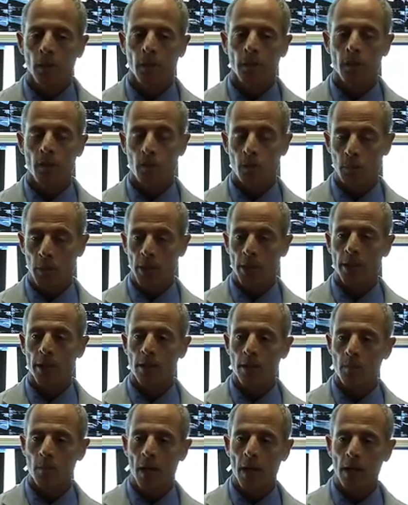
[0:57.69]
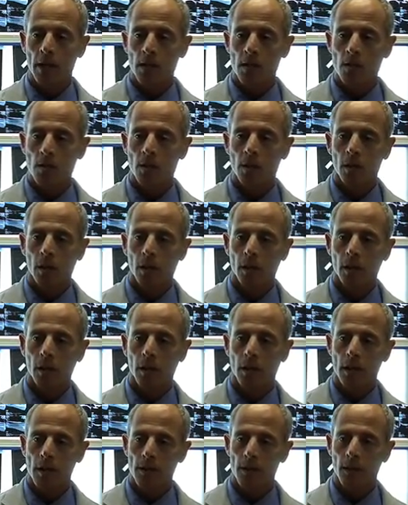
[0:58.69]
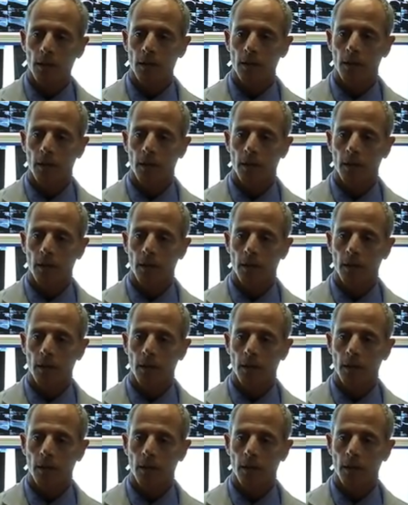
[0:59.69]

Experience matters. I think